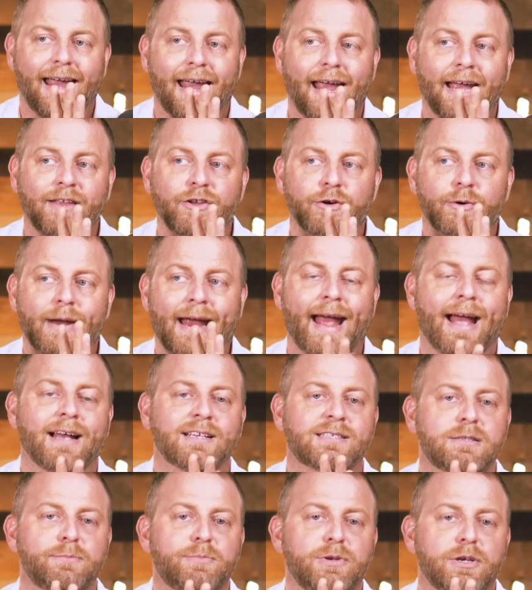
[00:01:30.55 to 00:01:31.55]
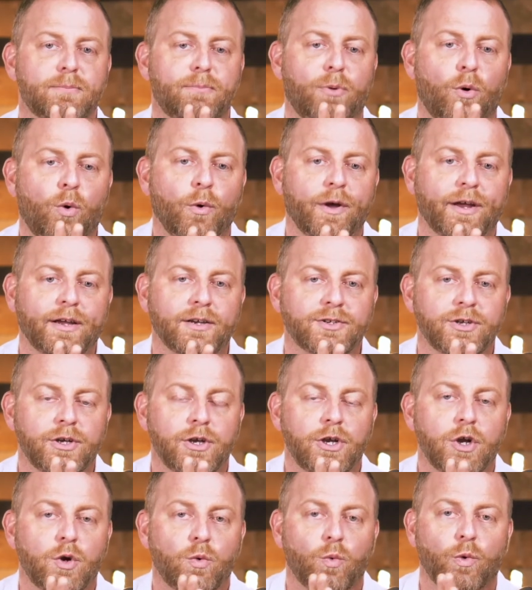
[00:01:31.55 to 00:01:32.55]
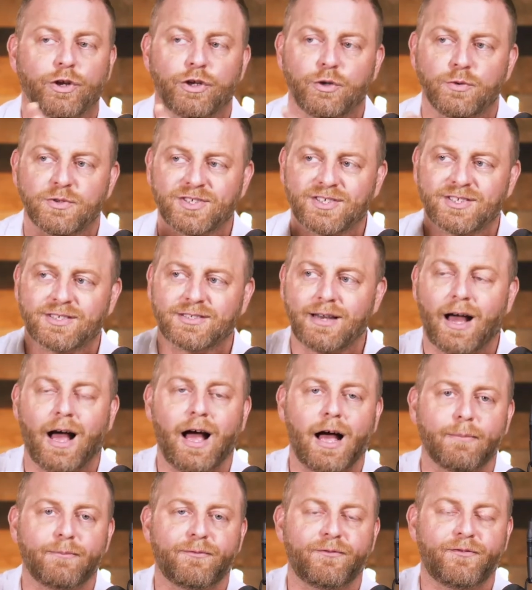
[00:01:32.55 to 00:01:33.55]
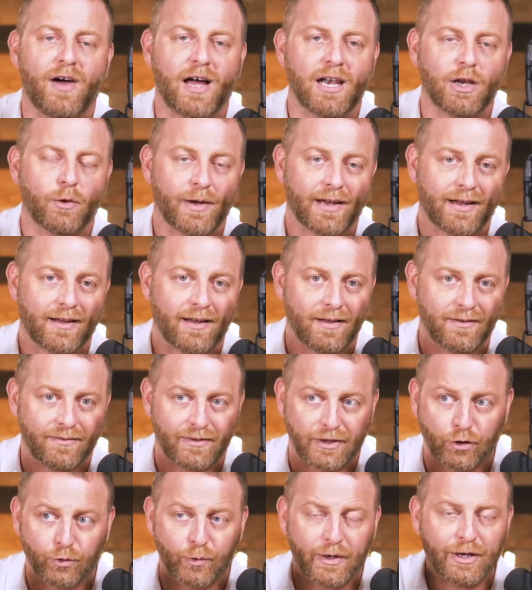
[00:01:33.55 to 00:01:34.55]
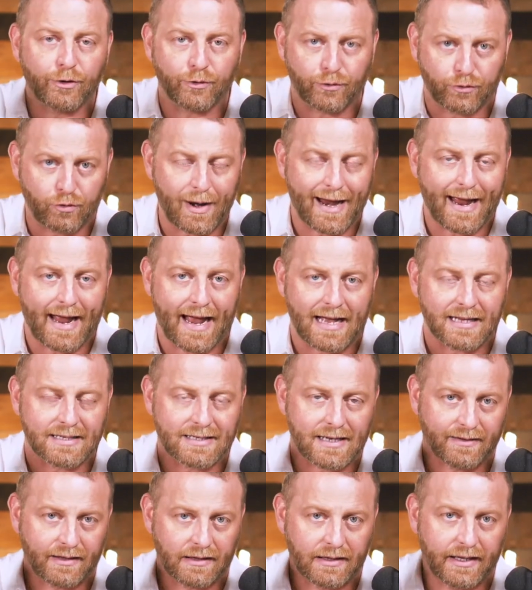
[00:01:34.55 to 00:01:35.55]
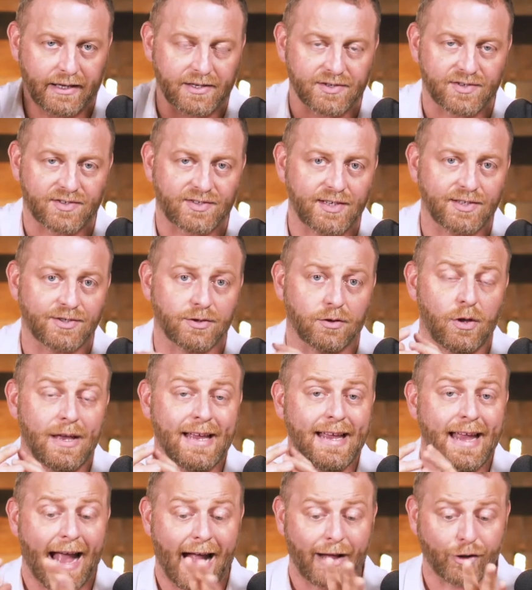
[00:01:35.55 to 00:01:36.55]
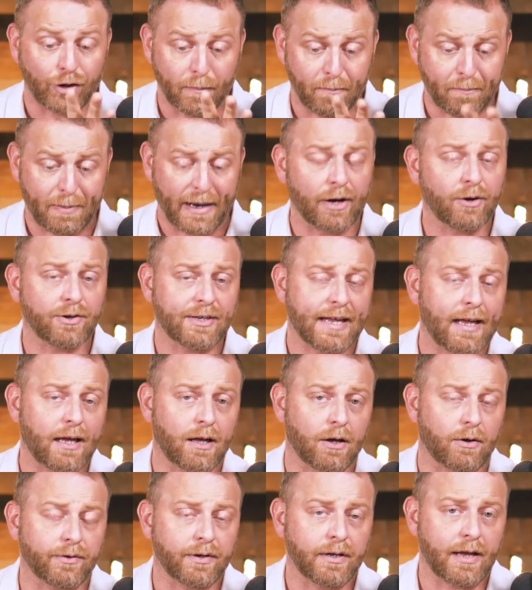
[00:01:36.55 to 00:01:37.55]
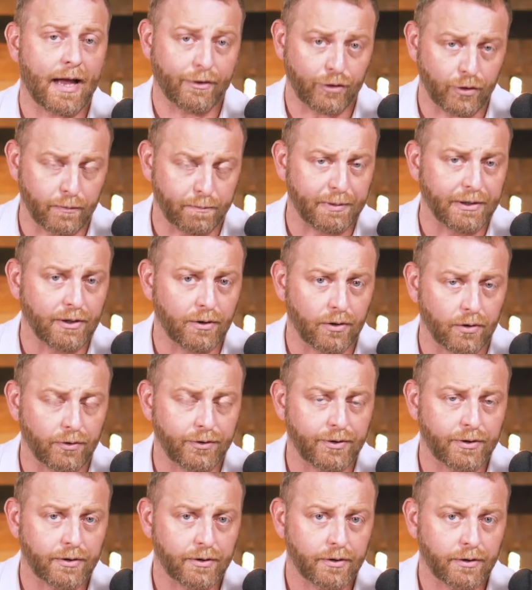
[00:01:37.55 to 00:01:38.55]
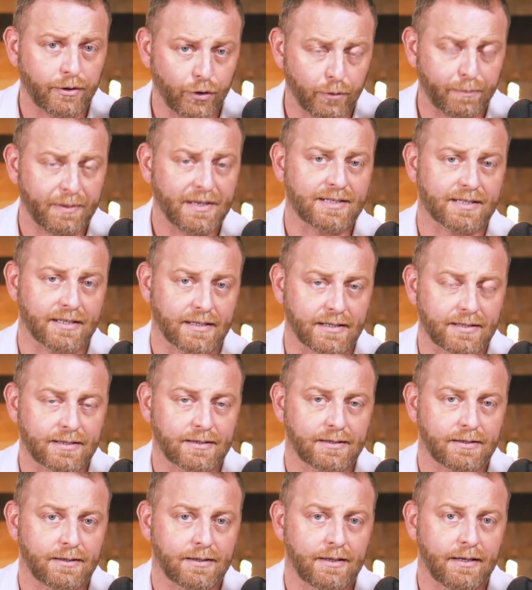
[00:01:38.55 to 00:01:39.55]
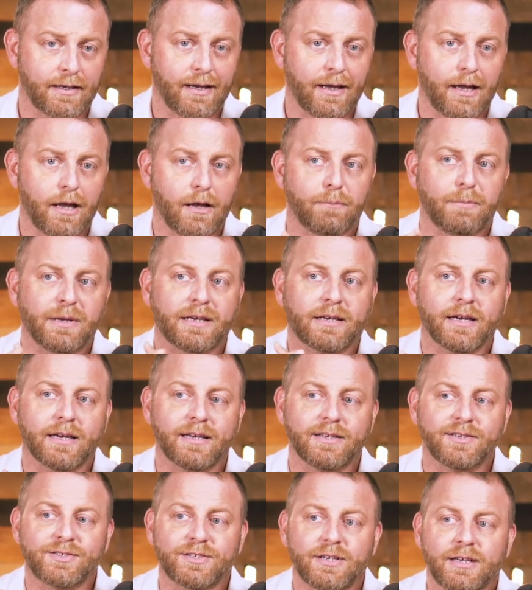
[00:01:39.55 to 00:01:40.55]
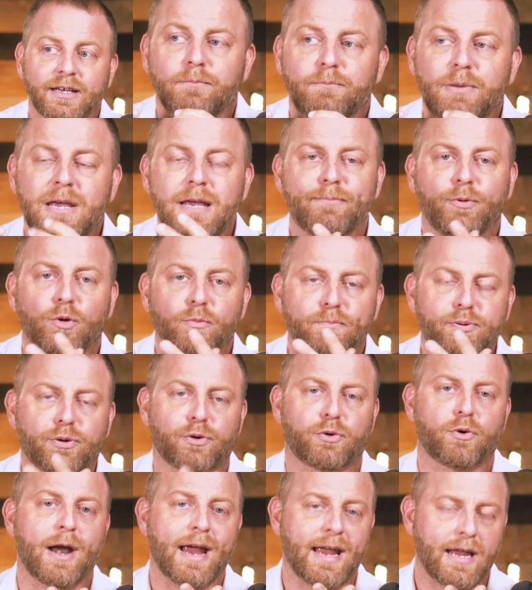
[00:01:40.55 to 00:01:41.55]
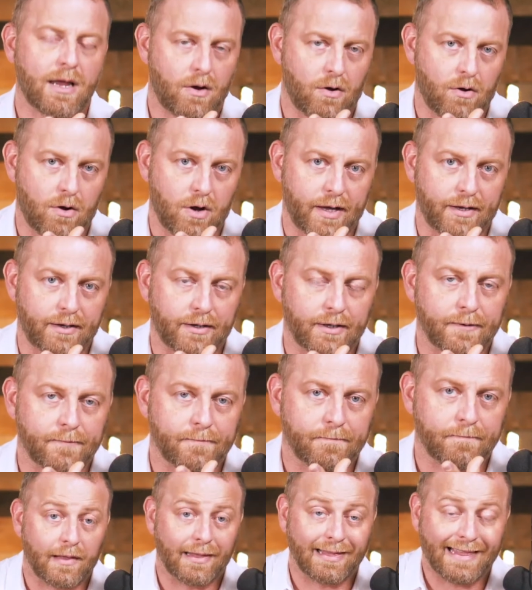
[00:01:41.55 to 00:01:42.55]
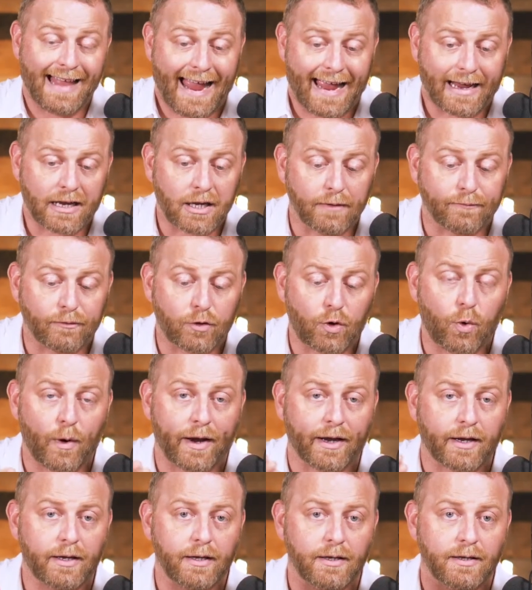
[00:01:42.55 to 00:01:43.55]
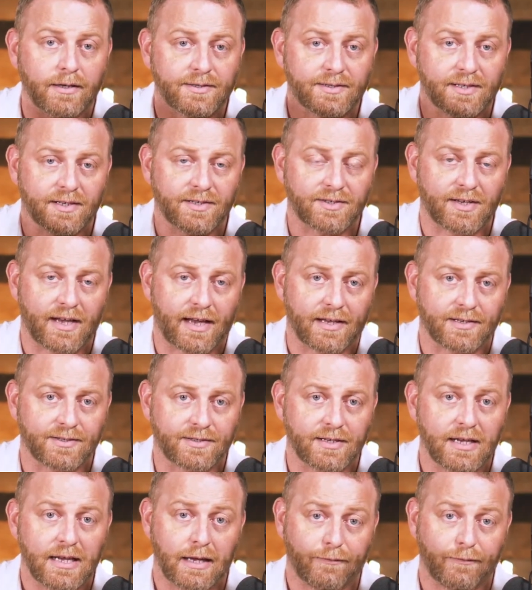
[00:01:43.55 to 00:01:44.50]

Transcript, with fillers: And there has to be a point where you stop following the greener grass and the latest sizzle and you bear down and you build your business because people prey on lack of quick success.